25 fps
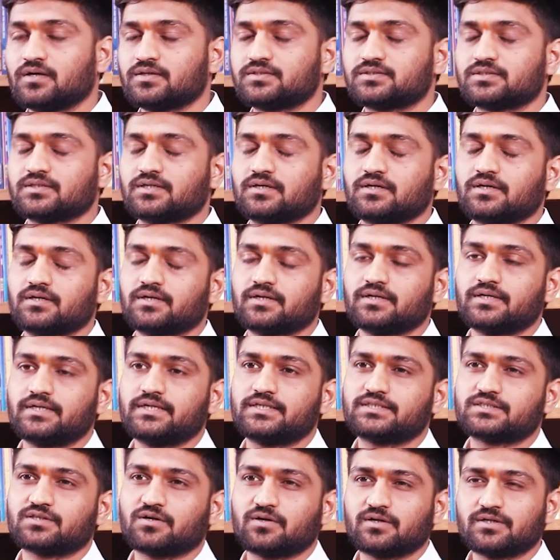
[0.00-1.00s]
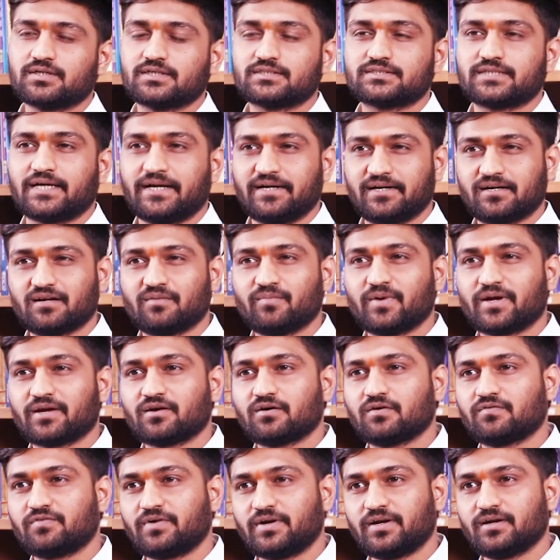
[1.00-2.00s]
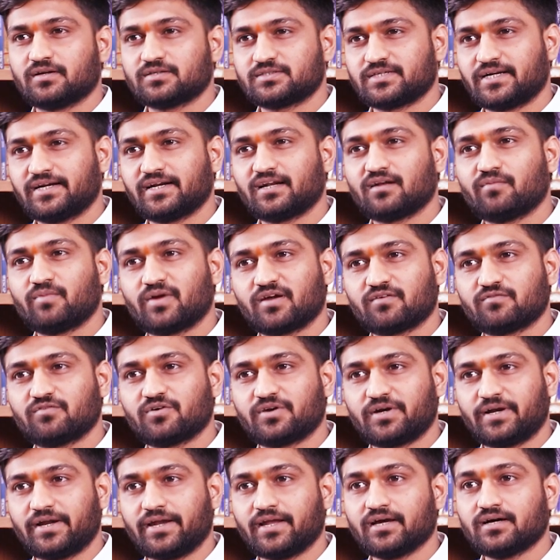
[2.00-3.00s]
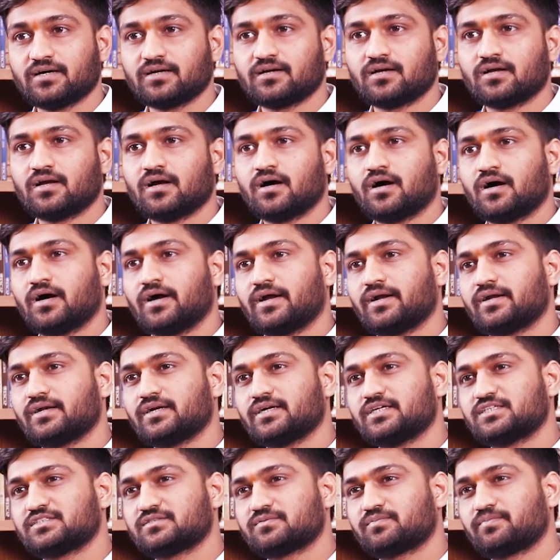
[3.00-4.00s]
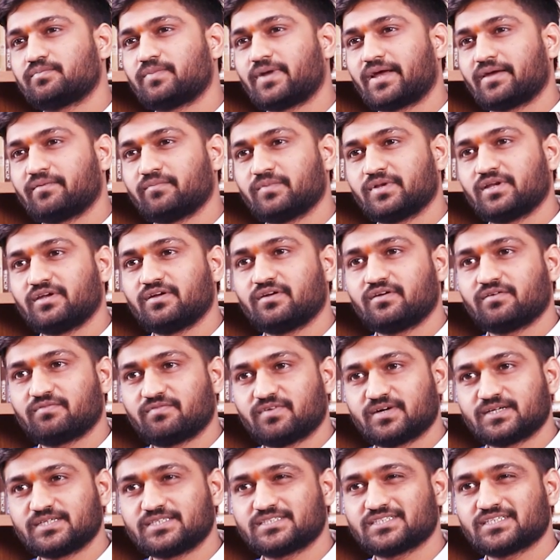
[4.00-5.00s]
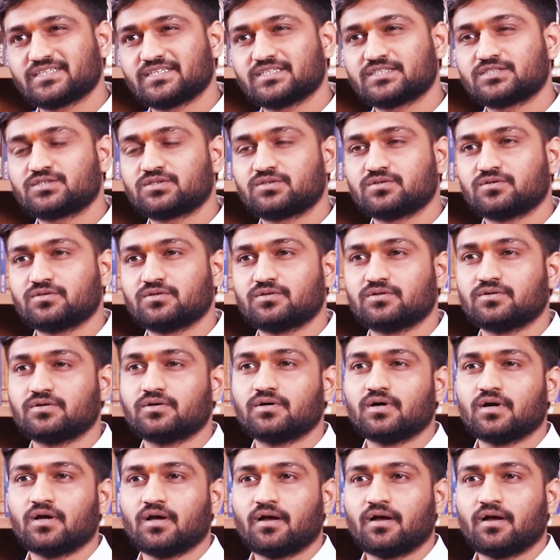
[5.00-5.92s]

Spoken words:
So it's called the Central Bank for India. Mm-hmm. And its primary function is to